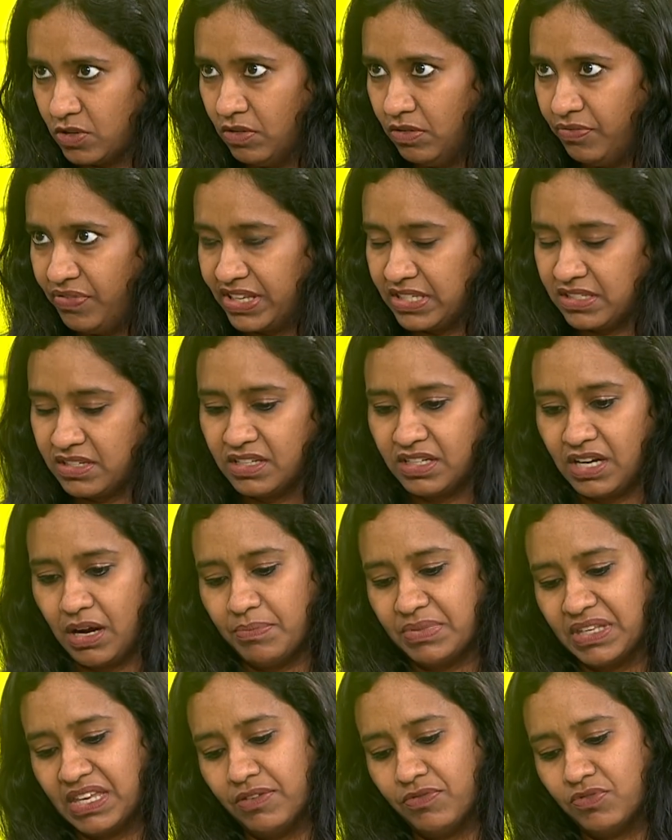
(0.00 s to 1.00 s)
You know, fixed
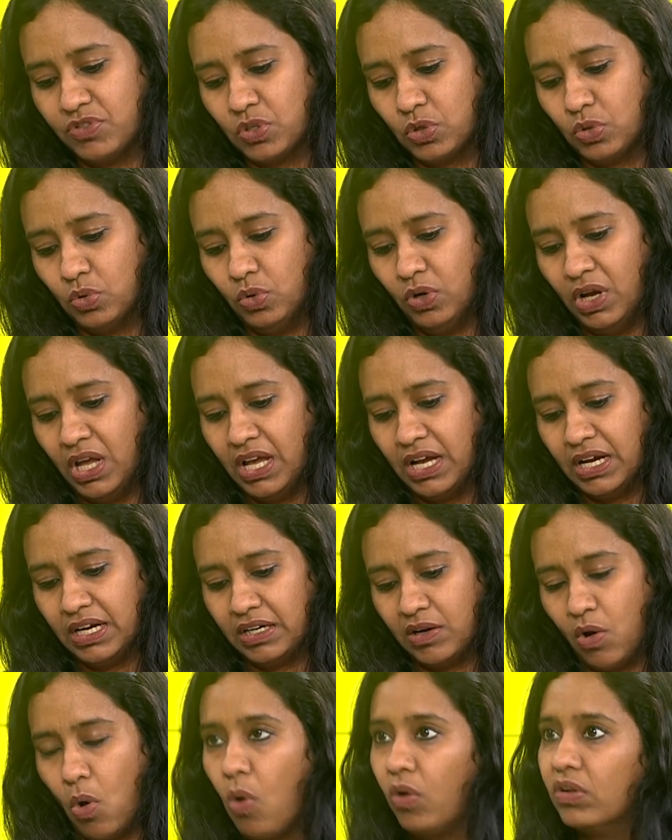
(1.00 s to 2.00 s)
income gives you
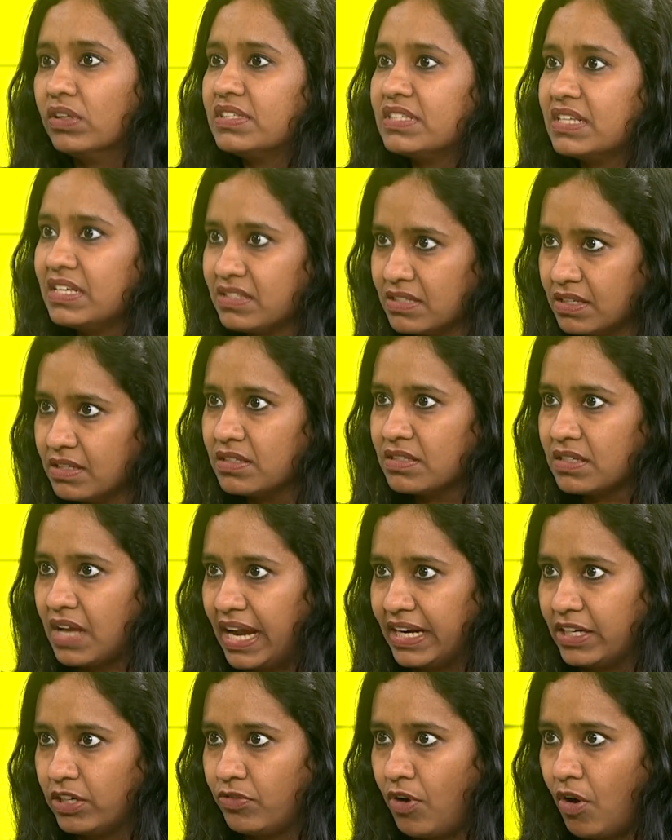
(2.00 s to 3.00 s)
uh, all seasons
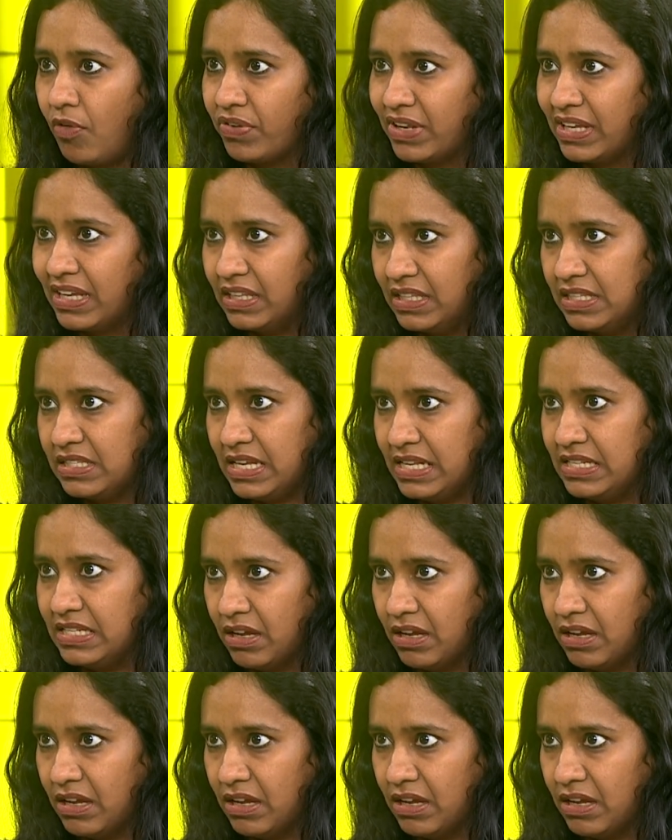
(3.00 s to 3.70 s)
kind of offering in,